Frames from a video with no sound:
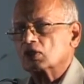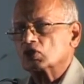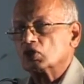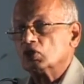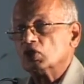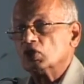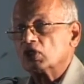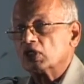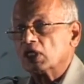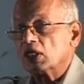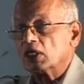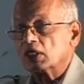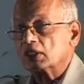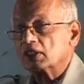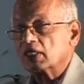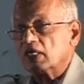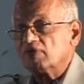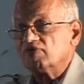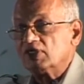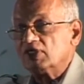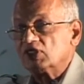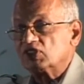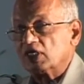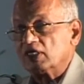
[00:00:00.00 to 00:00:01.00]
So you cannot
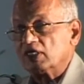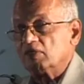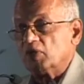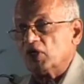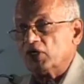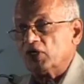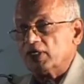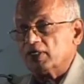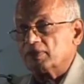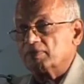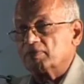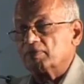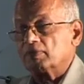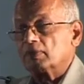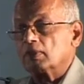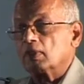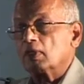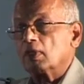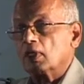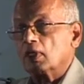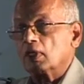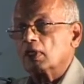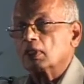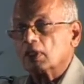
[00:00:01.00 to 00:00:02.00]
convince anybody,
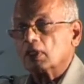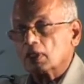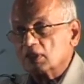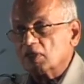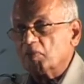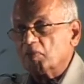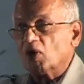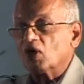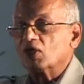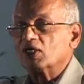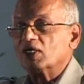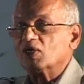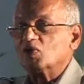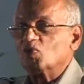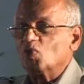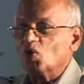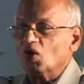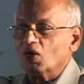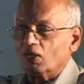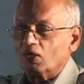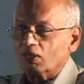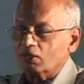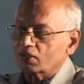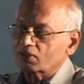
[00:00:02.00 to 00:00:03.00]
the modern
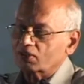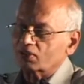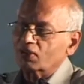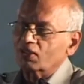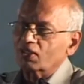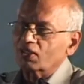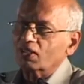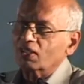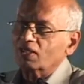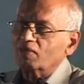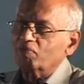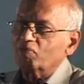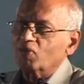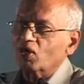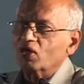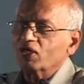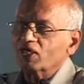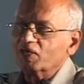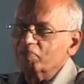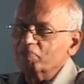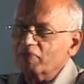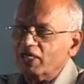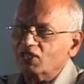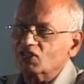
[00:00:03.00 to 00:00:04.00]
world,
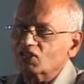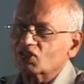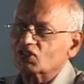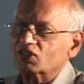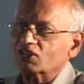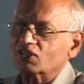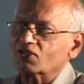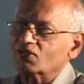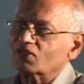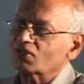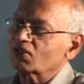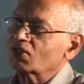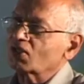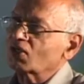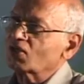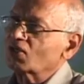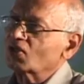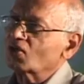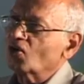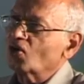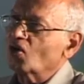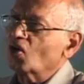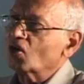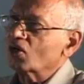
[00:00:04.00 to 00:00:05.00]
modern medicine,
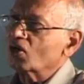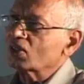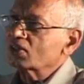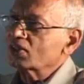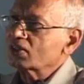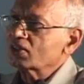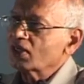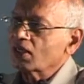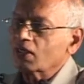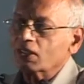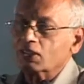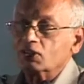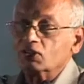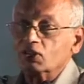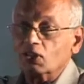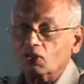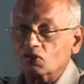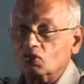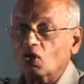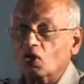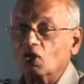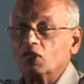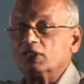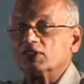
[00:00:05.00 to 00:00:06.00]
or
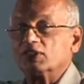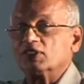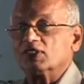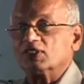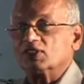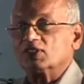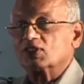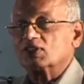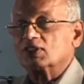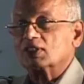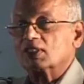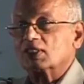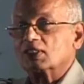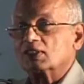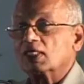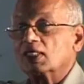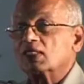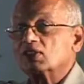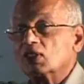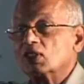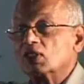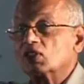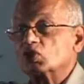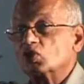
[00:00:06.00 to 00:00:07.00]
the authorities,
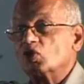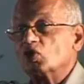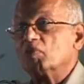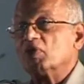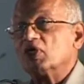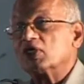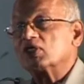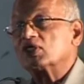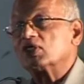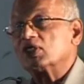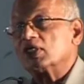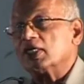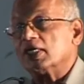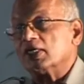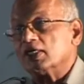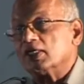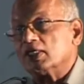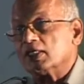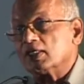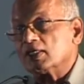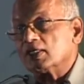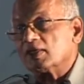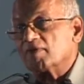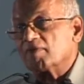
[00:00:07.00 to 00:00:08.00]
that there is no mercury
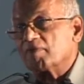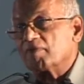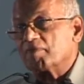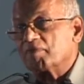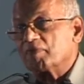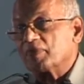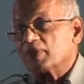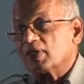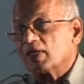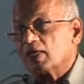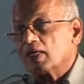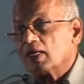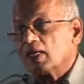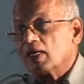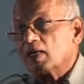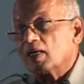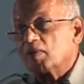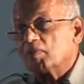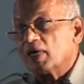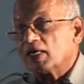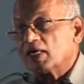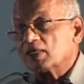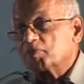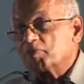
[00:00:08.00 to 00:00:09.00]
here.
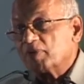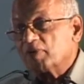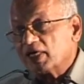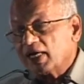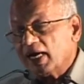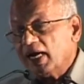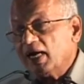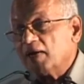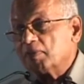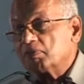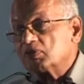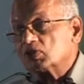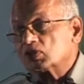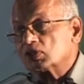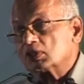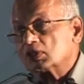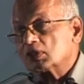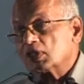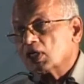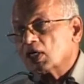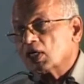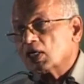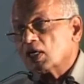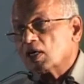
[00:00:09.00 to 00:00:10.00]
But
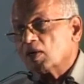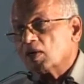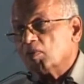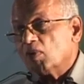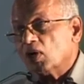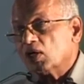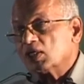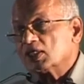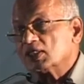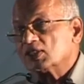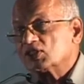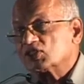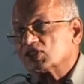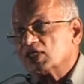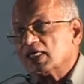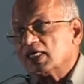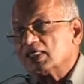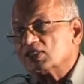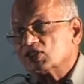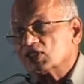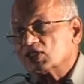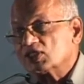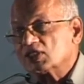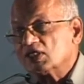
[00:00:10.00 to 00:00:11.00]
perhaps modern
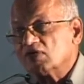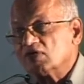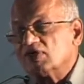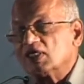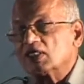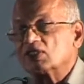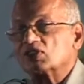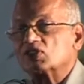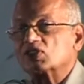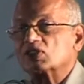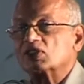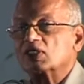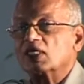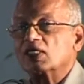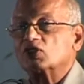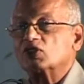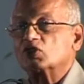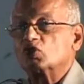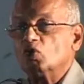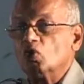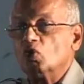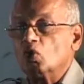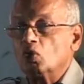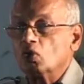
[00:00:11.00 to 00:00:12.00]
science has given us
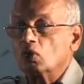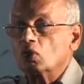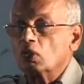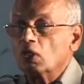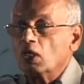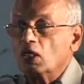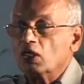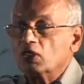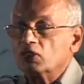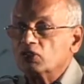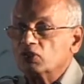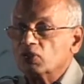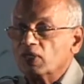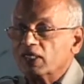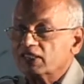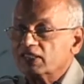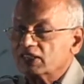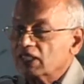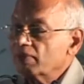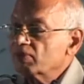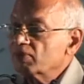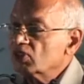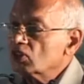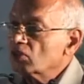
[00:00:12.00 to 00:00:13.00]
a tool to
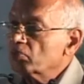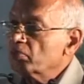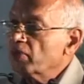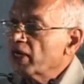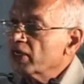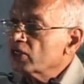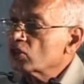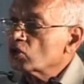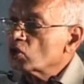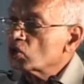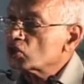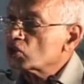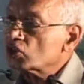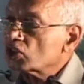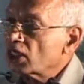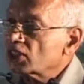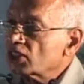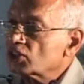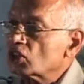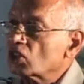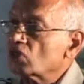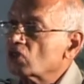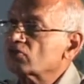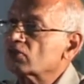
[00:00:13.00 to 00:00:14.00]
examine the
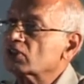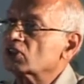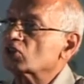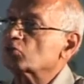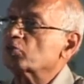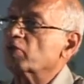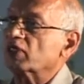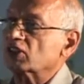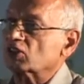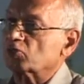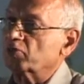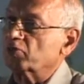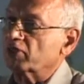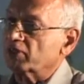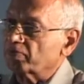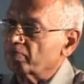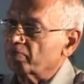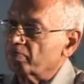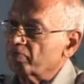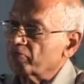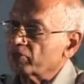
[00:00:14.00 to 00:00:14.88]
microstructure of this plasma,